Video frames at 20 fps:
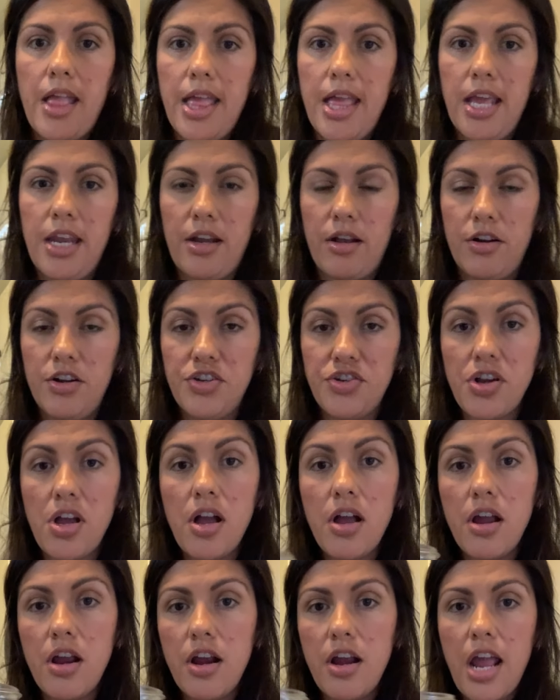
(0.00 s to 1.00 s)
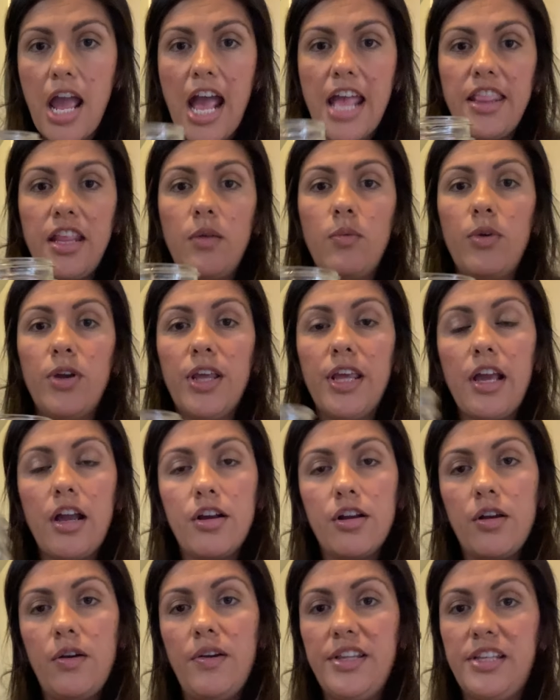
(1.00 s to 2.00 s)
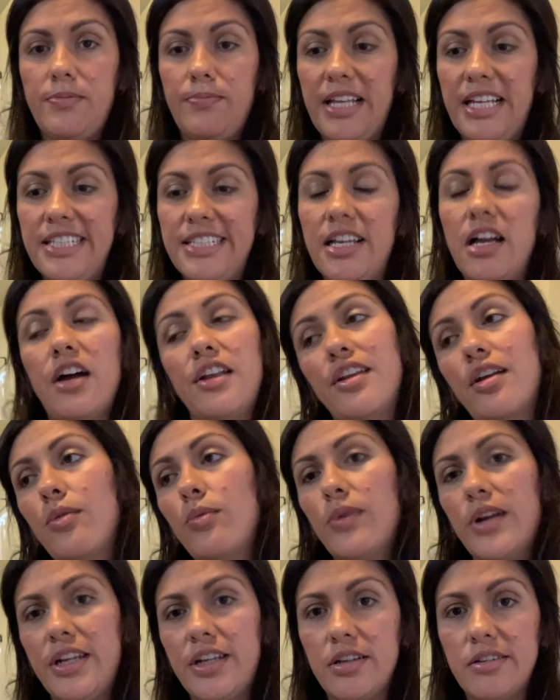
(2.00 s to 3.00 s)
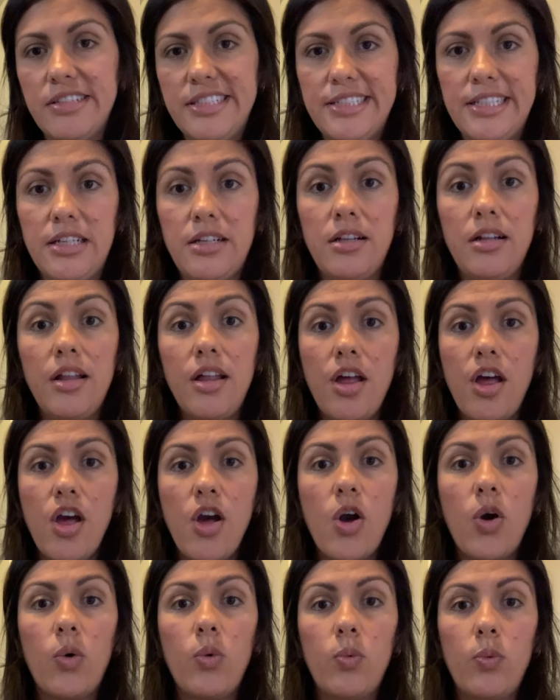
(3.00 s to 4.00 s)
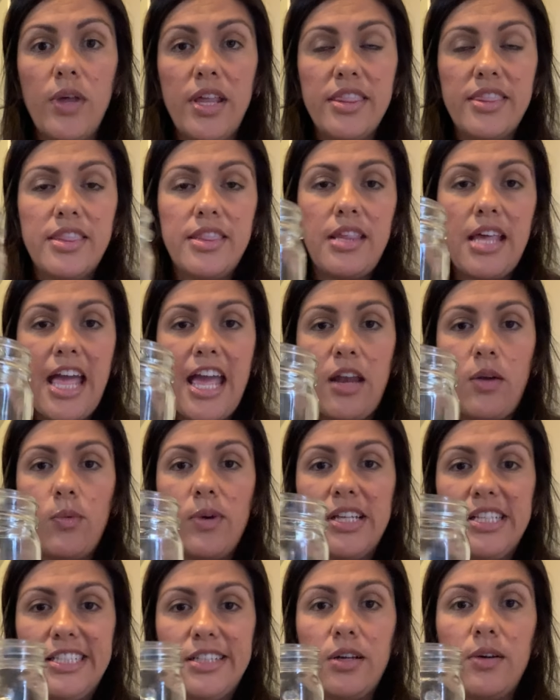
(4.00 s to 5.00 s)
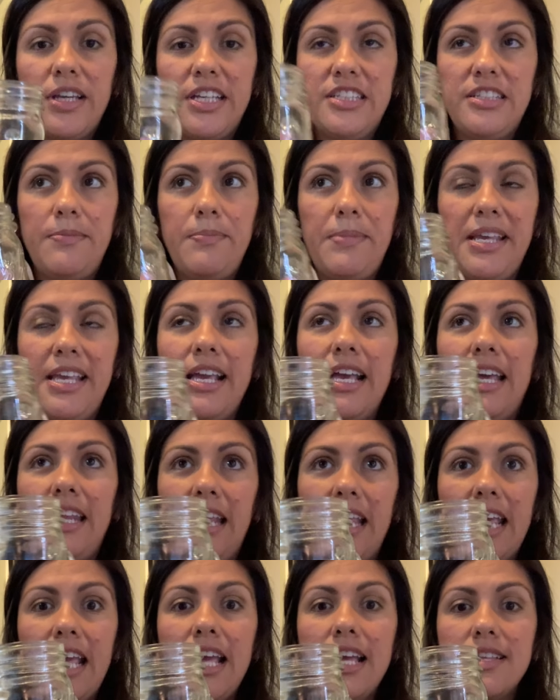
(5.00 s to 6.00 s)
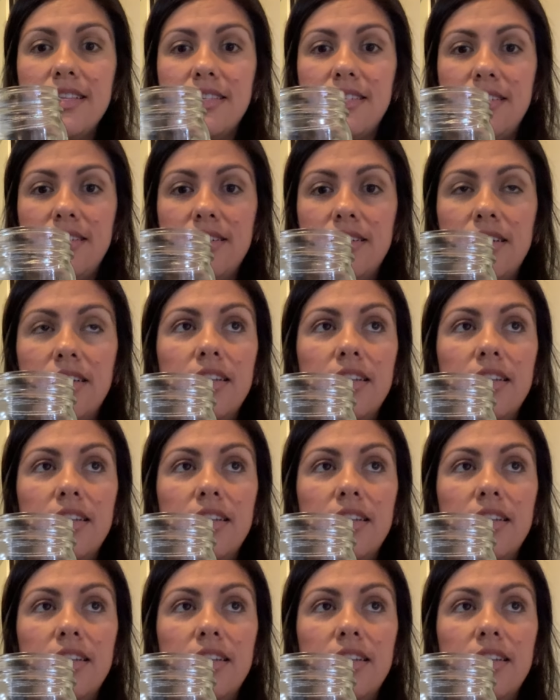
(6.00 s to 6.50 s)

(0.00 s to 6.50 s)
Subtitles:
in our jar, and then we are going to place it on our windowsill and what's going to be hitting it?